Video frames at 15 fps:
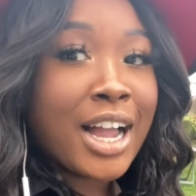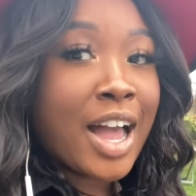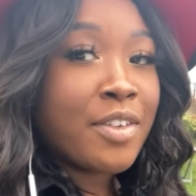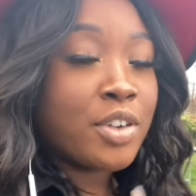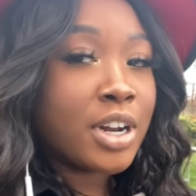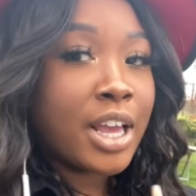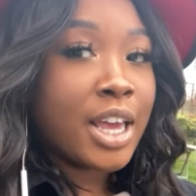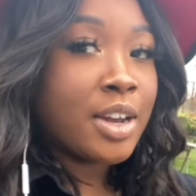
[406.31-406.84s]
I have
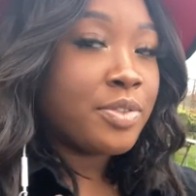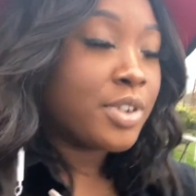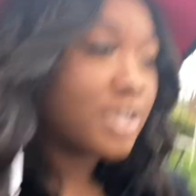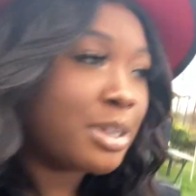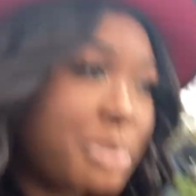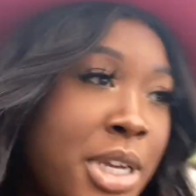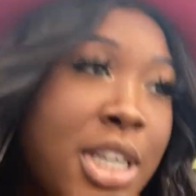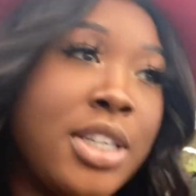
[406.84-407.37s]
on a
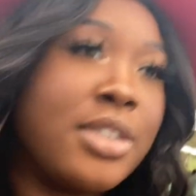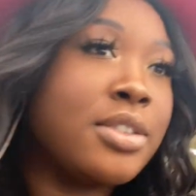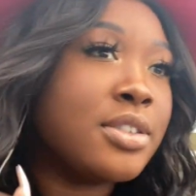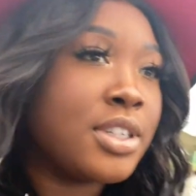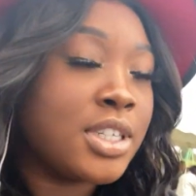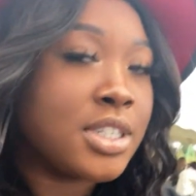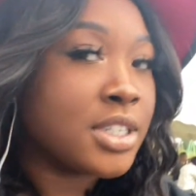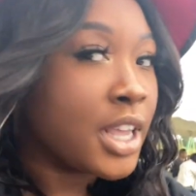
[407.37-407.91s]
headphone.
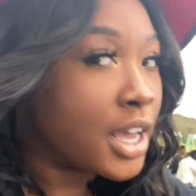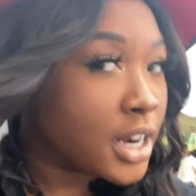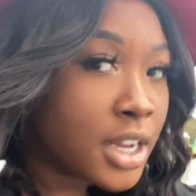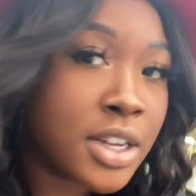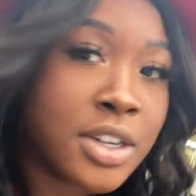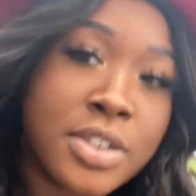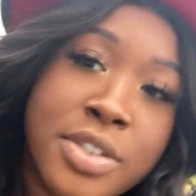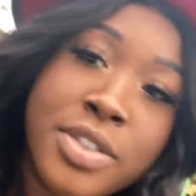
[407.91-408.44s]
This is ghetto.